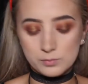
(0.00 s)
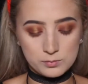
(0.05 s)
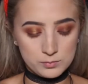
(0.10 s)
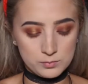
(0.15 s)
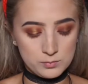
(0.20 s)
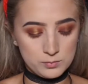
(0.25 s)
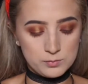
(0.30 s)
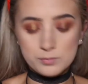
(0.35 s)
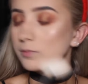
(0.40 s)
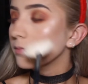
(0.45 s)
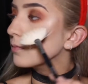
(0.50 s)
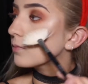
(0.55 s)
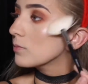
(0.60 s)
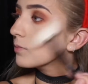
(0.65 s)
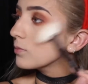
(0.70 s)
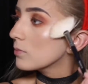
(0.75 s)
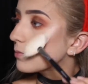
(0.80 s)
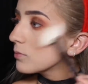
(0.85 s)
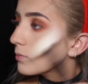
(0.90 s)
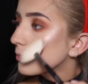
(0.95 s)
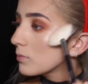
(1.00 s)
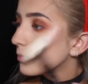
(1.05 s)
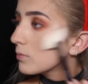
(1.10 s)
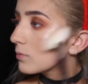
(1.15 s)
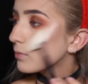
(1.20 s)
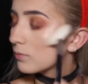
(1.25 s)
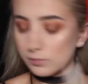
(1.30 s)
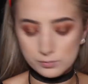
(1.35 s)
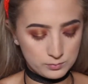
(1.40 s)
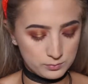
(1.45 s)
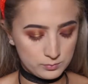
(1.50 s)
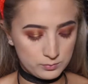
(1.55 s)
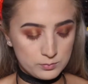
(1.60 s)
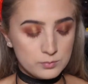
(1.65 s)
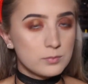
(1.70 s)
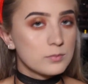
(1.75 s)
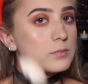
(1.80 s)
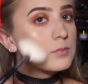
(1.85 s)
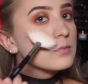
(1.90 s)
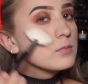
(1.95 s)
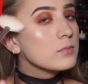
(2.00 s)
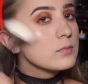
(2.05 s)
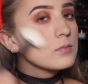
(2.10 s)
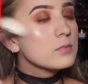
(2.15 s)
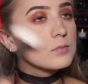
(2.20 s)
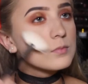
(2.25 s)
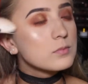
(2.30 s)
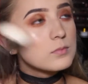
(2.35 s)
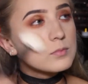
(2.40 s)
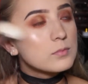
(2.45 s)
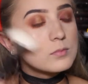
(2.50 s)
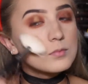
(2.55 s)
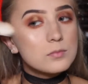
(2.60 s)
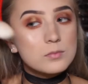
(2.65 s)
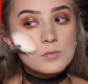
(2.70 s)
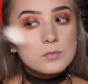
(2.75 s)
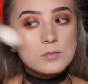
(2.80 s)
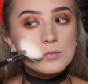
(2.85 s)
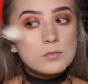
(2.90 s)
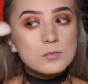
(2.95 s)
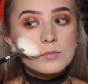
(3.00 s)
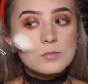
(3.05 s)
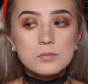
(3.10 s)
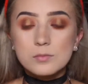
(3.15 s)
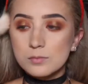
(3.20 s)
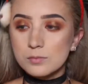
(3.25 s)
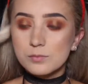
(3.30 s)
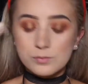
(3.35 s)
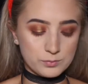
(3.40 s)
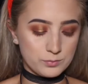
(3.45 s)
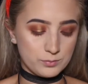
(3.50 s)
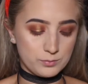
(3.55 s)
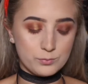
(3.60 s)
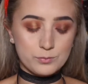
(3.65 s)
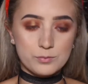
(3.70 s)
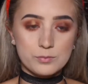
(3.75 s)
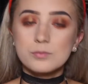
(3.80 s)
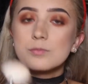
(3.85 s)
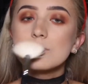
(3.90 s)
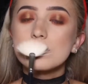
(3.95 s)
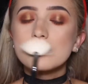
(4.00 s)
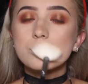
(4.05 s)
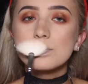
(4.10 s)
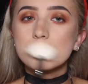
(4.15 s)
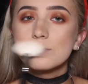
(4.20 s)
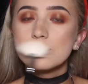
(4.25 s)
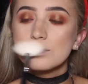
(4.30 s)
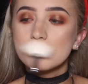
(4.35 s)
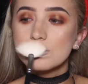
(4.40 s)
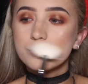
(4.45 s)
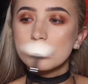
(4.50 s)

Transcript: This highlight is so poppin'. Like, you'll see at the end of the video.